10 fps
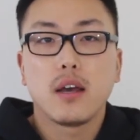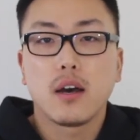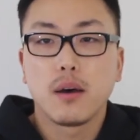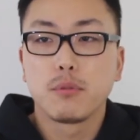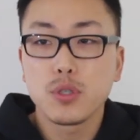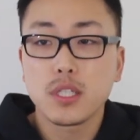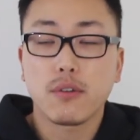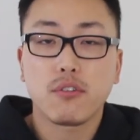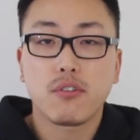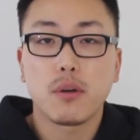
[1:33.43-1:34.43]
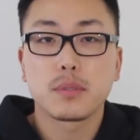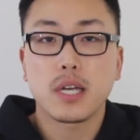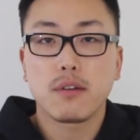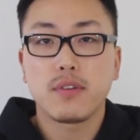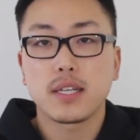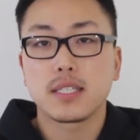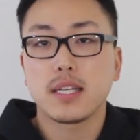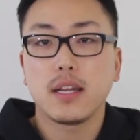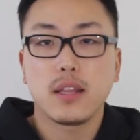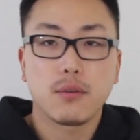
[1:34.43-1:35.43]
um, do suffer from side effects,
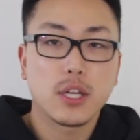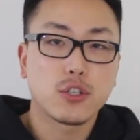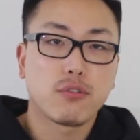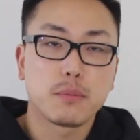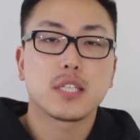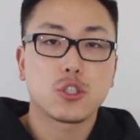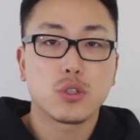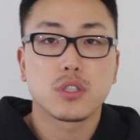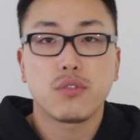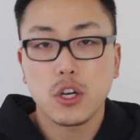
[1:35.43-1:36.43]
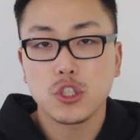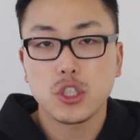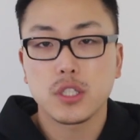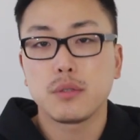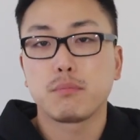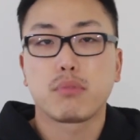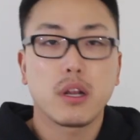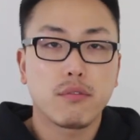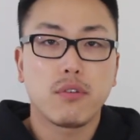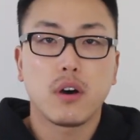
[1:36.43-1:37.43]
anything ranging from sexual dysfunction,
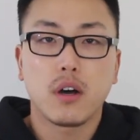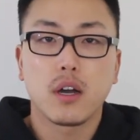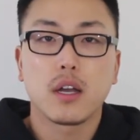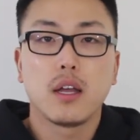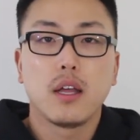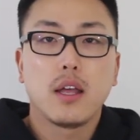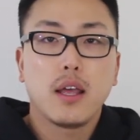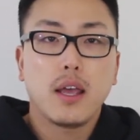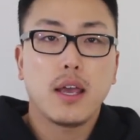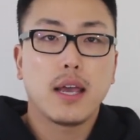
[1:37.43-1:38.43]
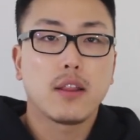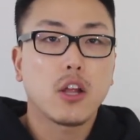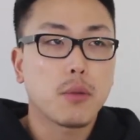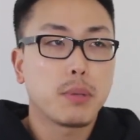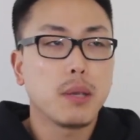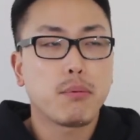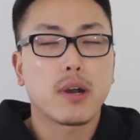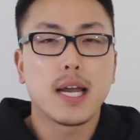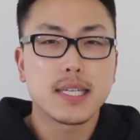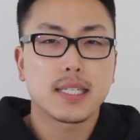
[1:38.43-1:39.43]
brain fog, and a lot of people
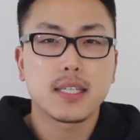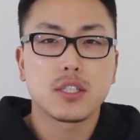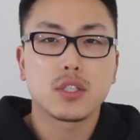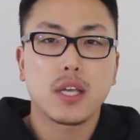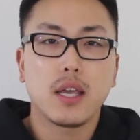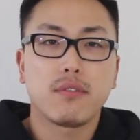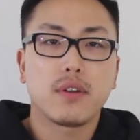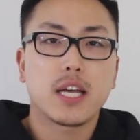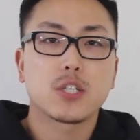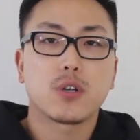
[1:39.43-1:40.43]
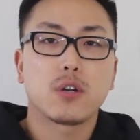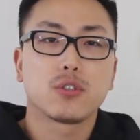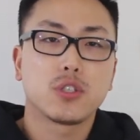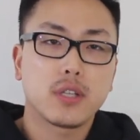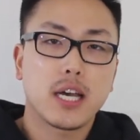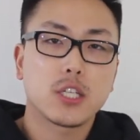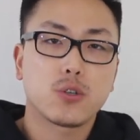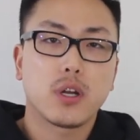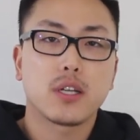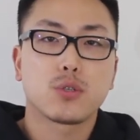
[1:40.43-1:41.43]
are hesitant to take finasteride or
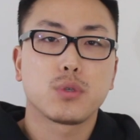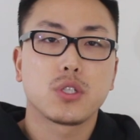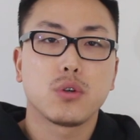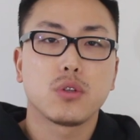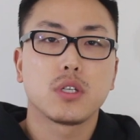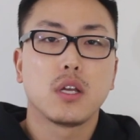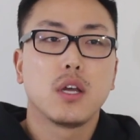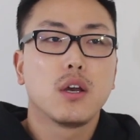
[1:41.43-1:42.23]
dutasteride as a result,